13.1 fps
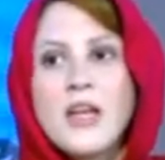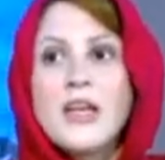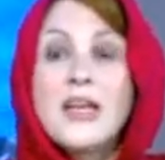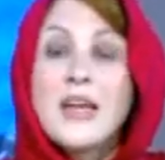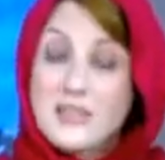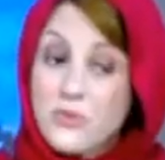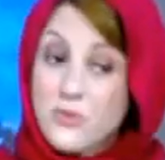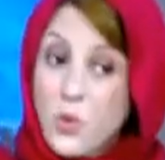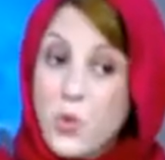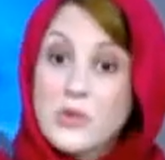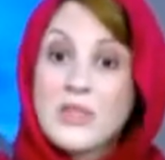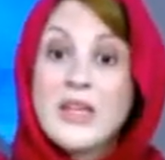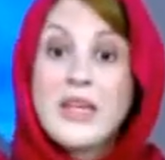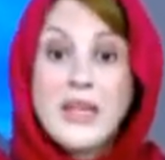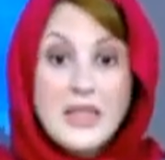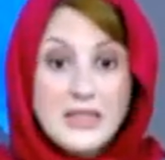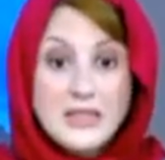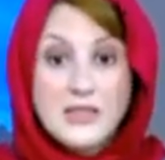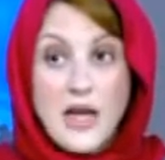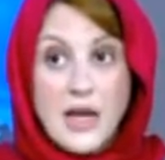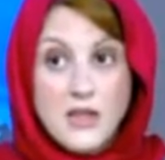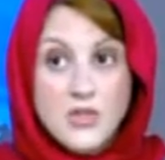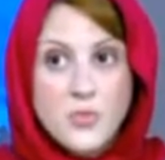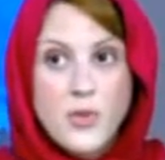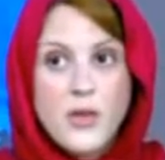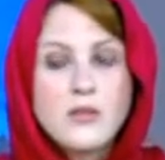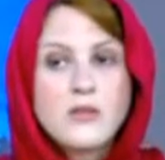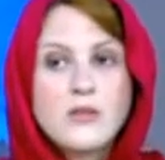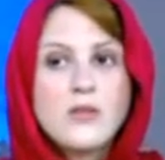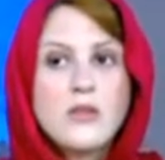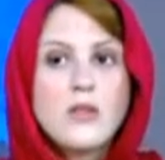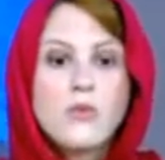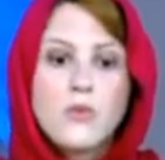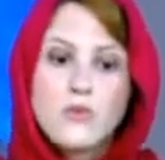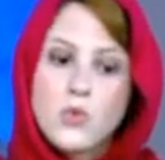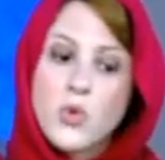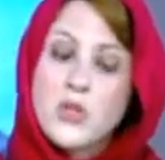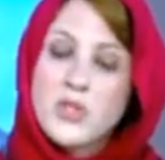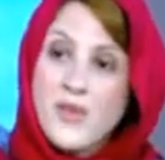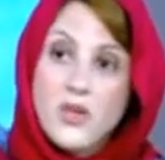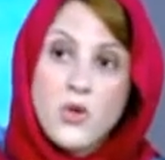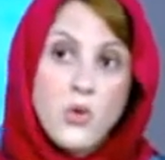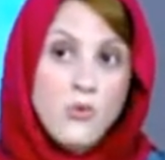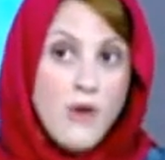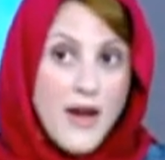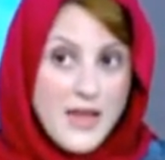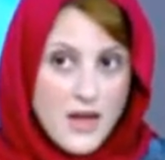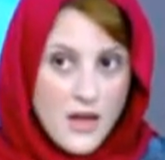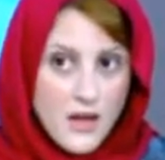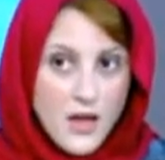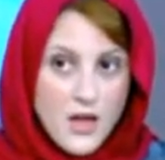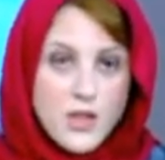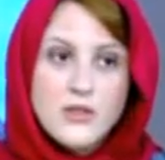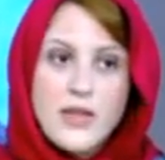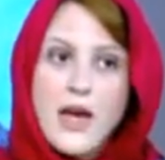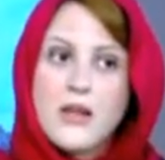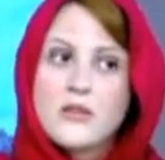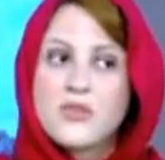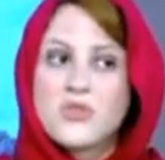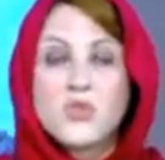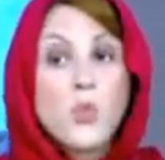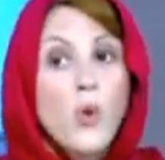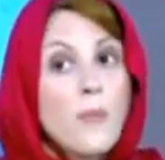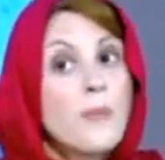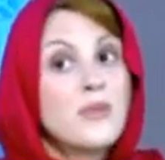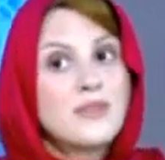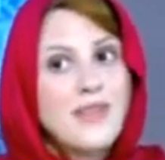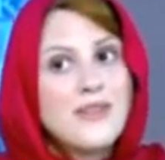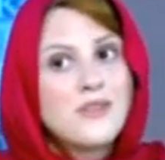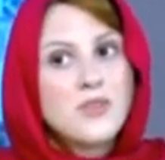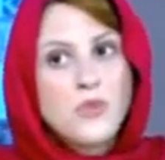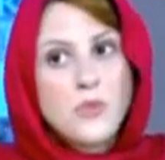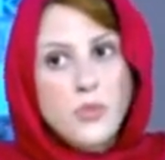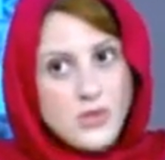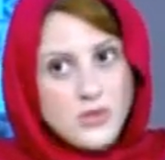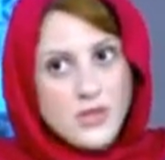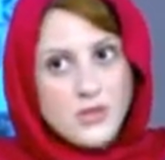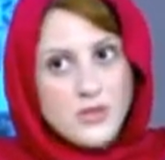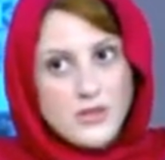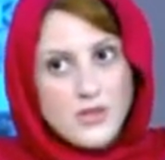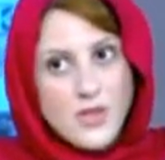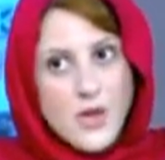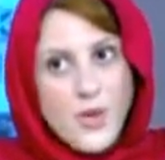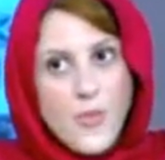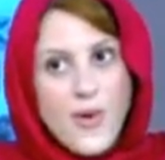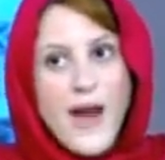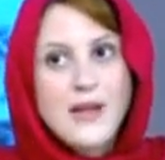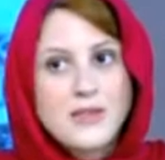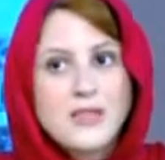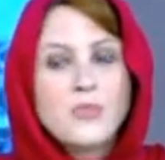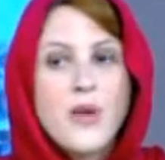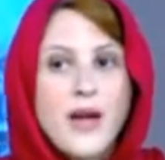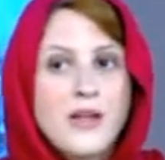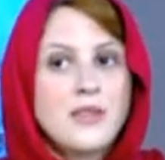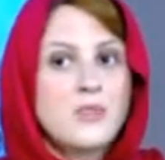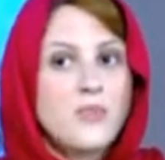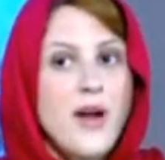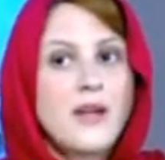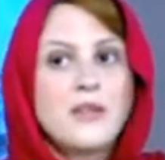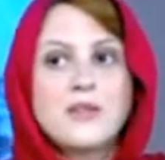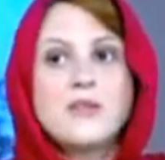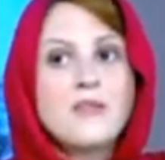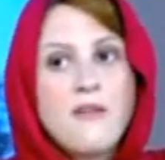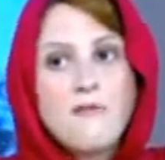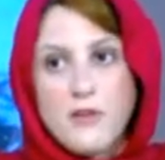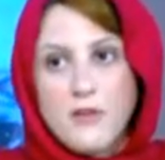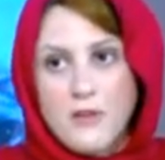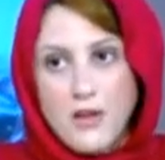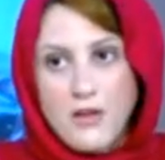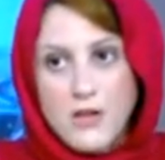Yes, of course, it is a talent, but in order to be a good writer, talent is just 1% of the process. Practice, practice, practice is everything.